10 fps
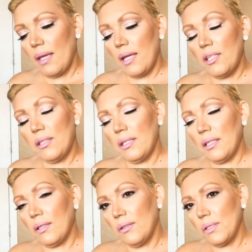and you think
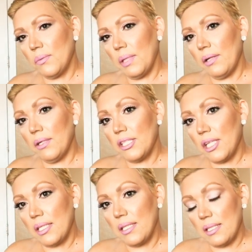it goes away or
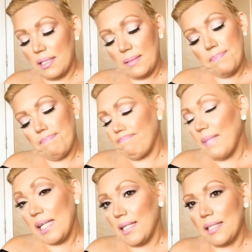adjusts.
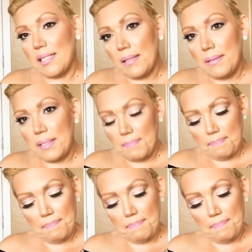It doesn't.